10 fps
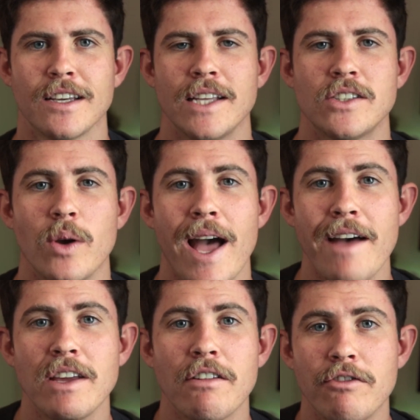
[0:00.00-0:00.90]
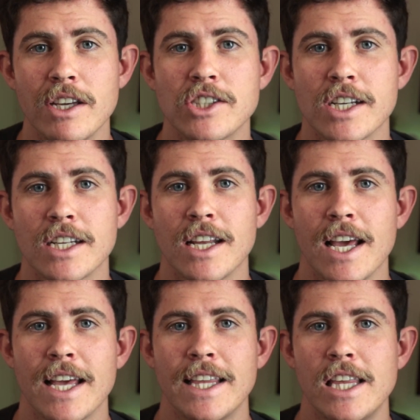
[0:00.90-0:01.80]
And so having a vision
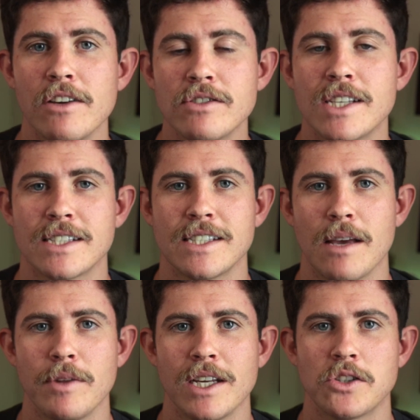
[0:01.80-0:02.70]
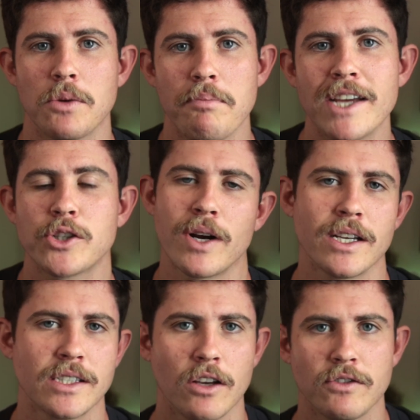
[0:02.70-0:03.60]
gives us something to measure
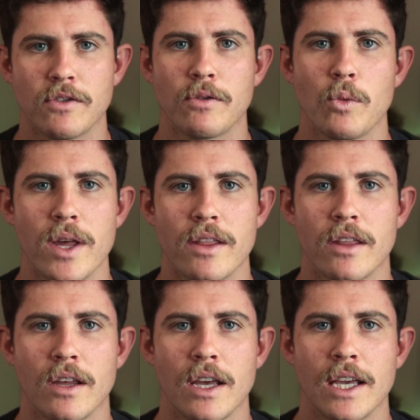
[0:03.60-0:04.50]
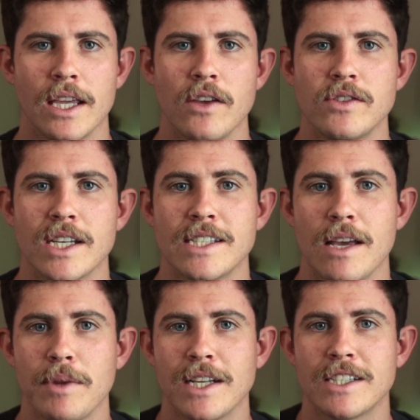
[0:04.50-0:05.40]
ourselves with, gives us
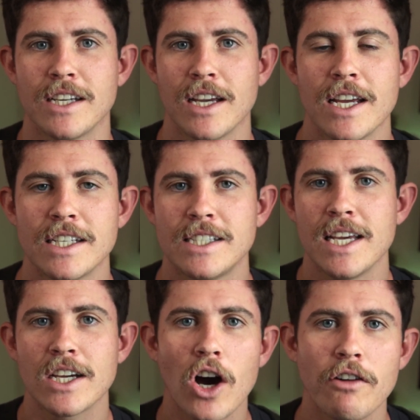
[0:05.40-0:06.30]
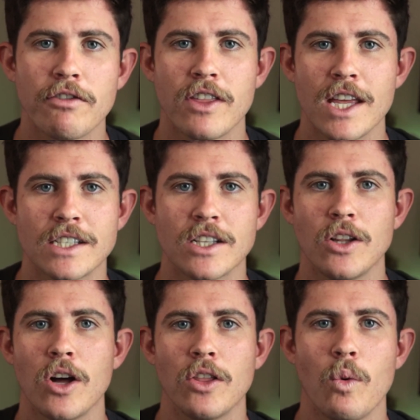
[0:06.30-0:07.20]
something to tick off things
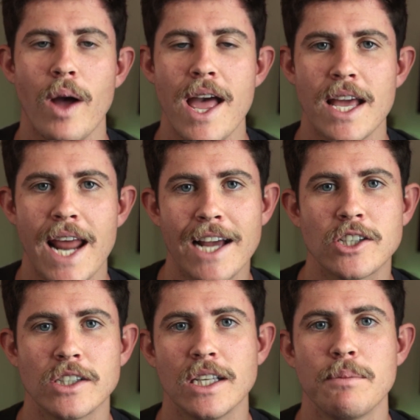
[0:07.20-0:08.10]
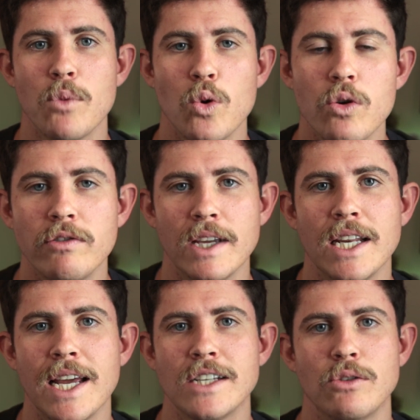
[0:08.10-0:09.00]
along the way and actually move
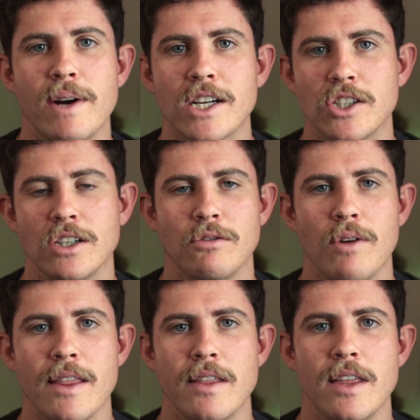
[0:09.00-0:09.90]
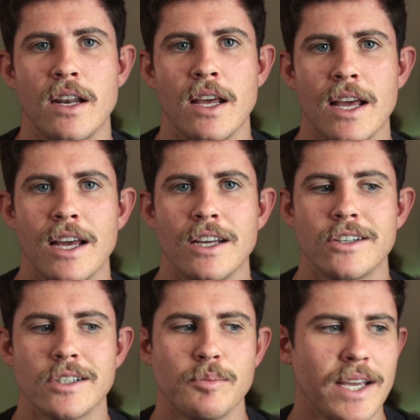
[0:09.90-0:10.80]
in a direction rather than
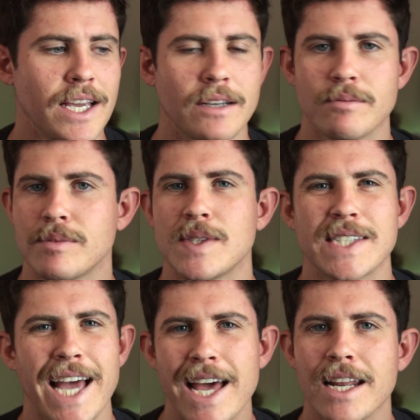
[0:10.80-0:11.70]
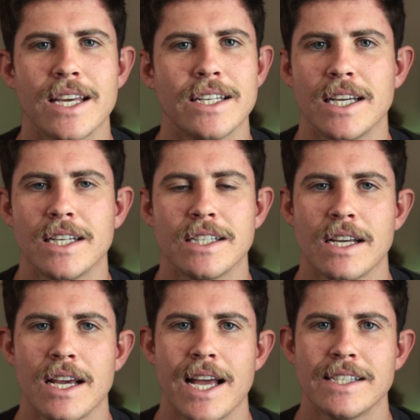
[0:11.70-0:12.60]
just being scattered and
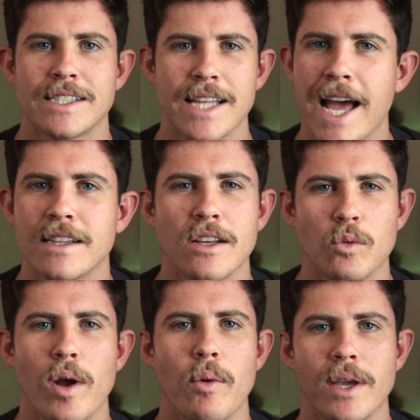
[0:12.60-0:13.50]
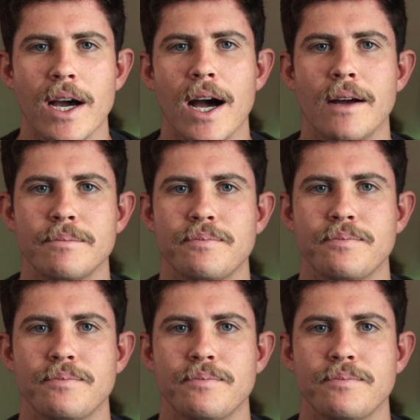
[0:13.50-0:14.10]
stagnant where we are.